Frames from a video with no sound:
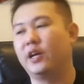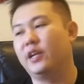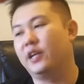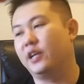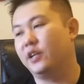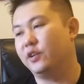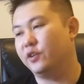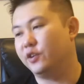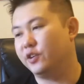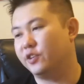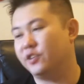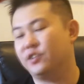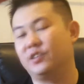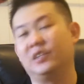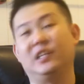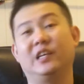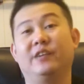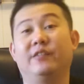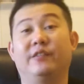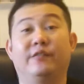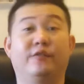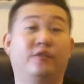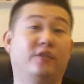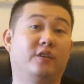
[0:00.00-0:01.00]
and then you can just
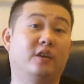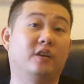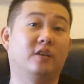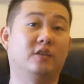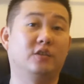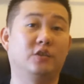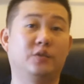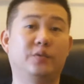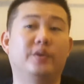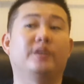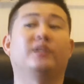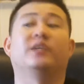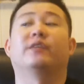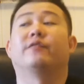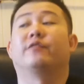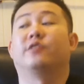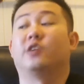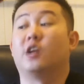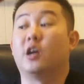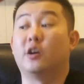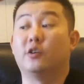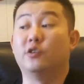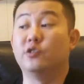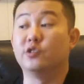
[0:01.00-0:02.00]
leave it for another 2 weeks if
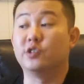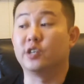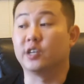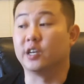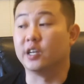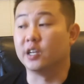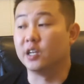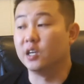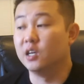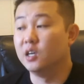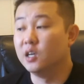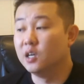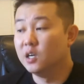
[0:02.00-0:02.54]
you're not using it.